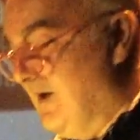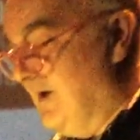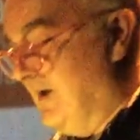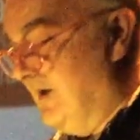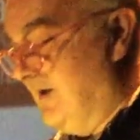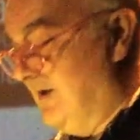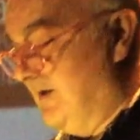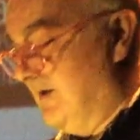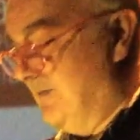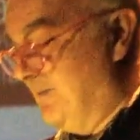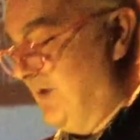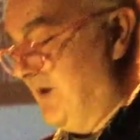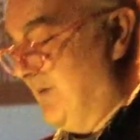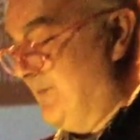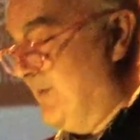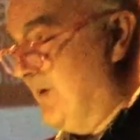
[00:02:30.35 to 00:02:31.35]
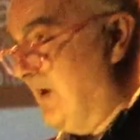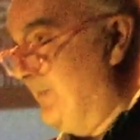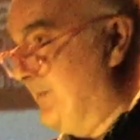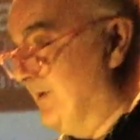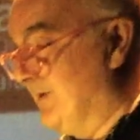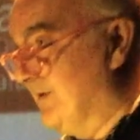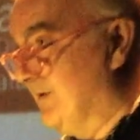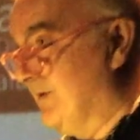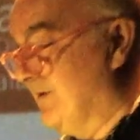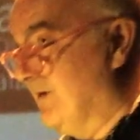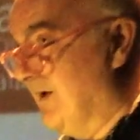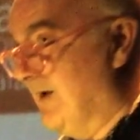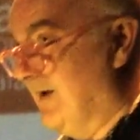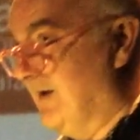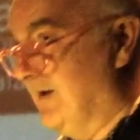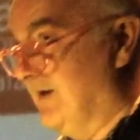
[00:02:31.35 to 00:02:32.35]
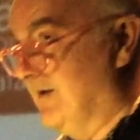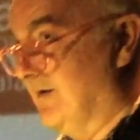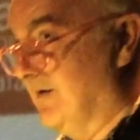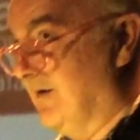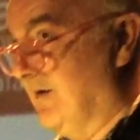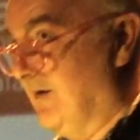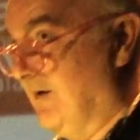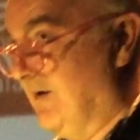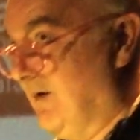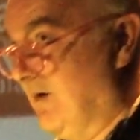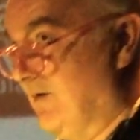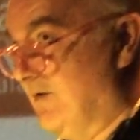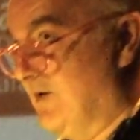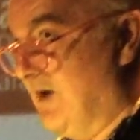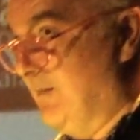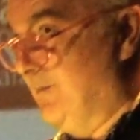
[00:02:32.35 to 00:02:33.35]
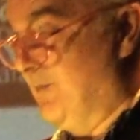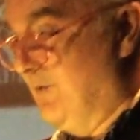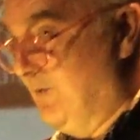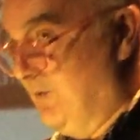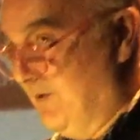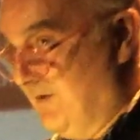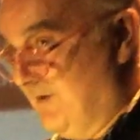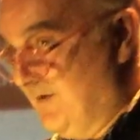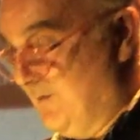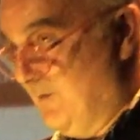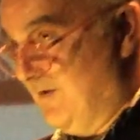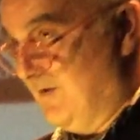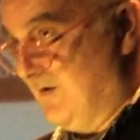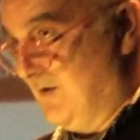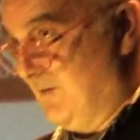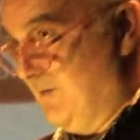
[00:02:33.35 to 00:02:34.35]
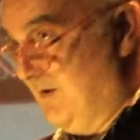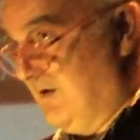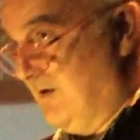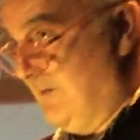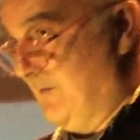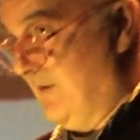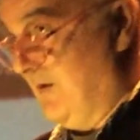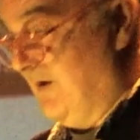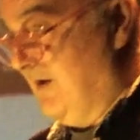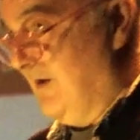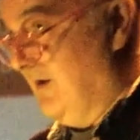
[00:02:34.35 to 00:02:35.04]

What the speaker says: And Maya Papa, her chapbook with us, went on to become